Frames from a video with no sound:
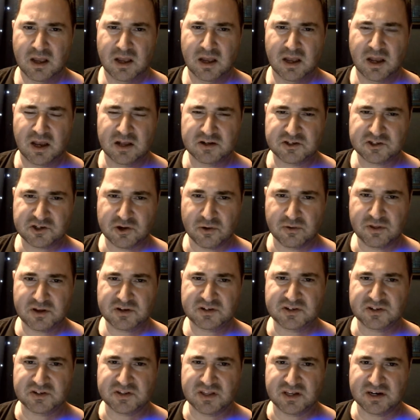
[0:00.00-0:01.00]
And so this
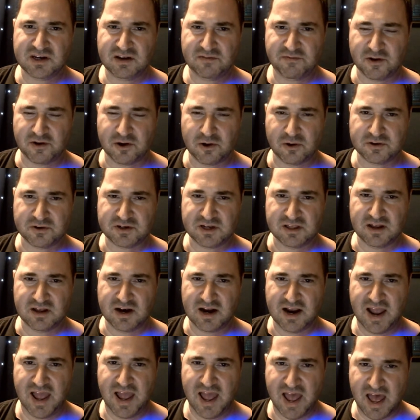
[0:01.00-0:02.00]
is the difficulty that I
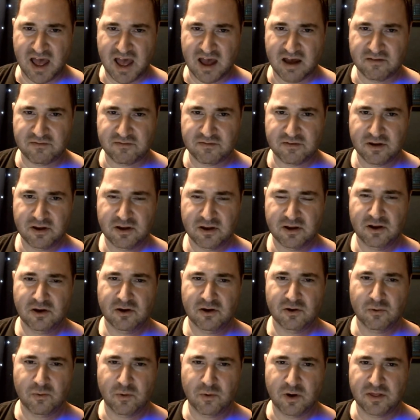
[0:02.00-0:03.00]
have
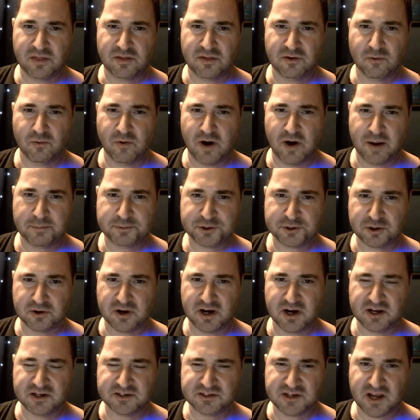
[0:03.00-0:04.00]
with rapture
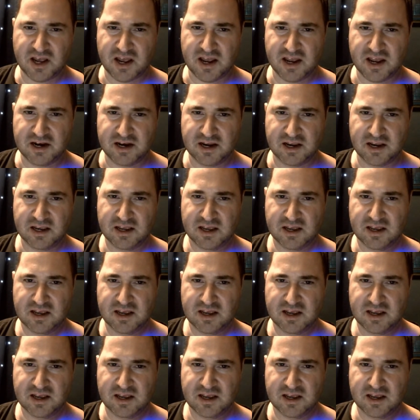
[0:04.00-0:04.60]
anxiety,